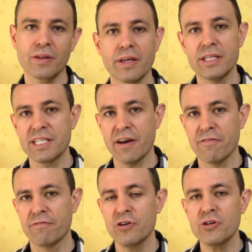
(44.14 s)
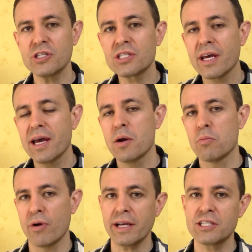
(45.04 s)
It's our first
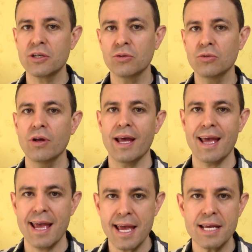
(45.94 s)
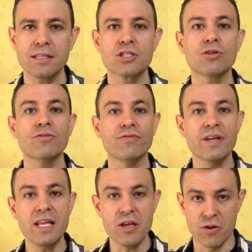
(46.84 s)
practical, hands-on
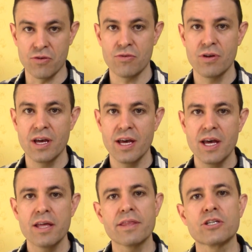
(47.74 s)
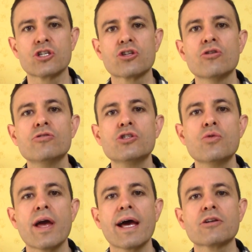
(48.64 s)
video that shows
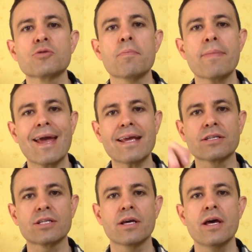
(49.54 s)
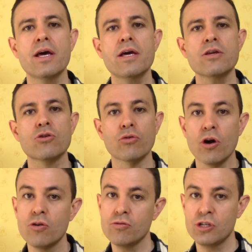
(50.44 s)
you how to paint your
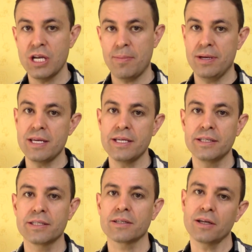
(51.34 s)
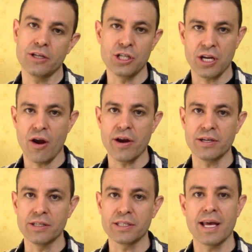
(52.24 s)
own Japanese kanji
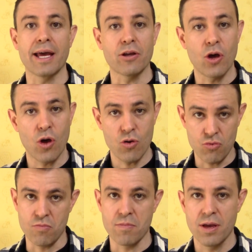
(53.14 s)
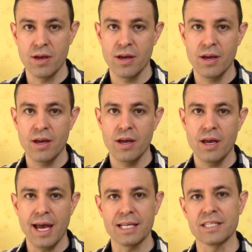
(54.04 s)
characters at home
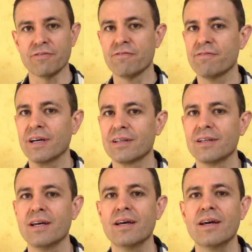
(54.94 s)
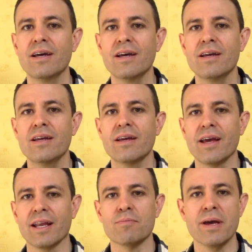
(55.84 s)
as a fun
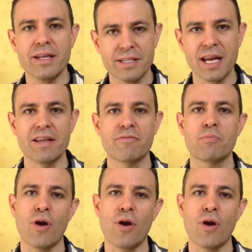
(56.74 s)
and meditative